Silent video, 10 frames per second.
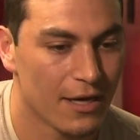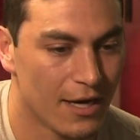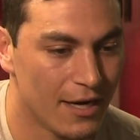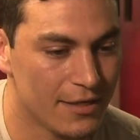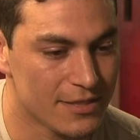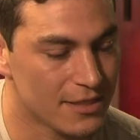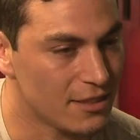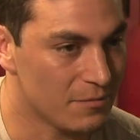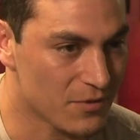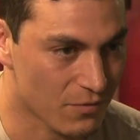I set
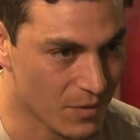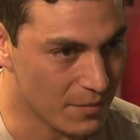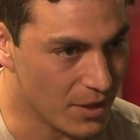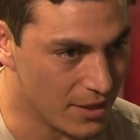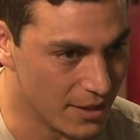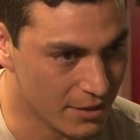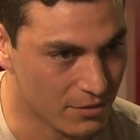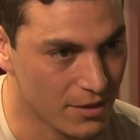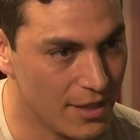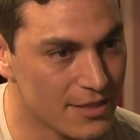the limits for my body. I
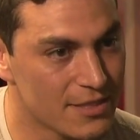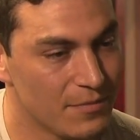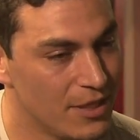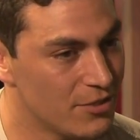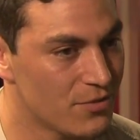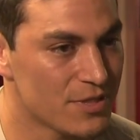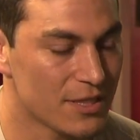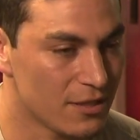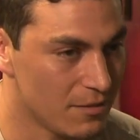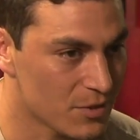don't let my injuries
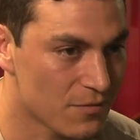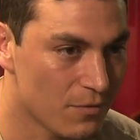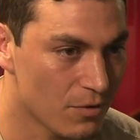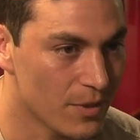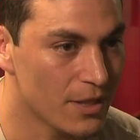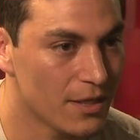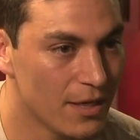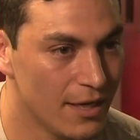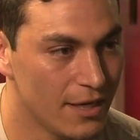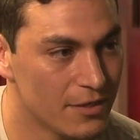set the limits for me.
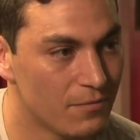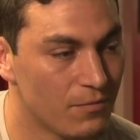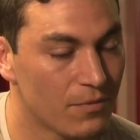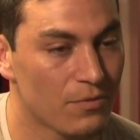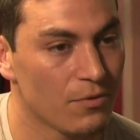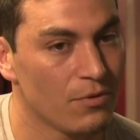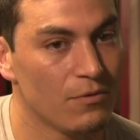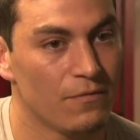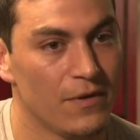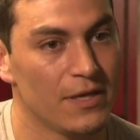And
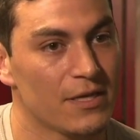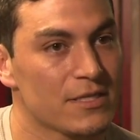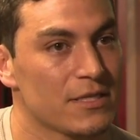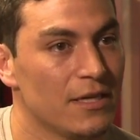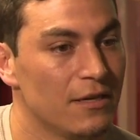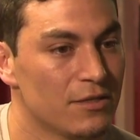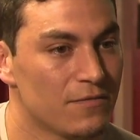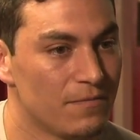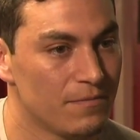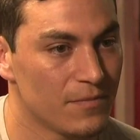through fitness,
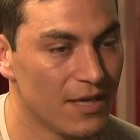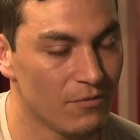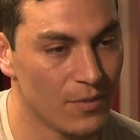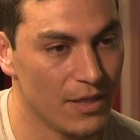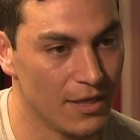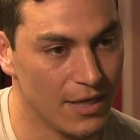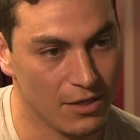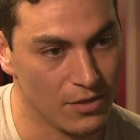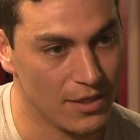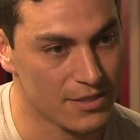it's given me an
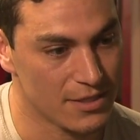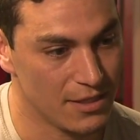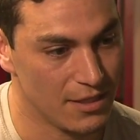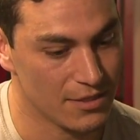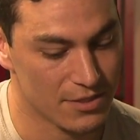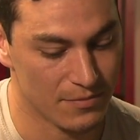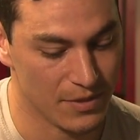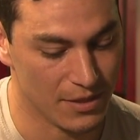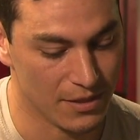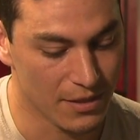outlet to
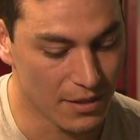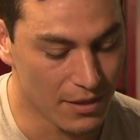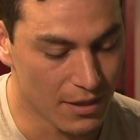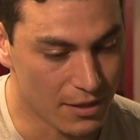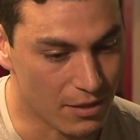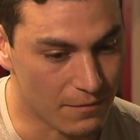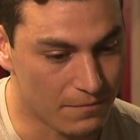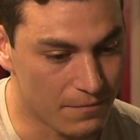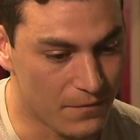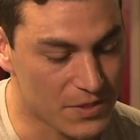be, you know,
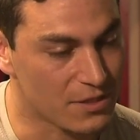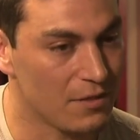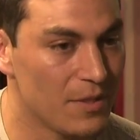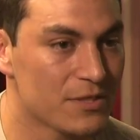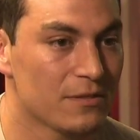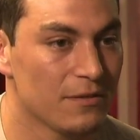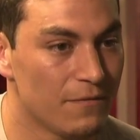physically, mentally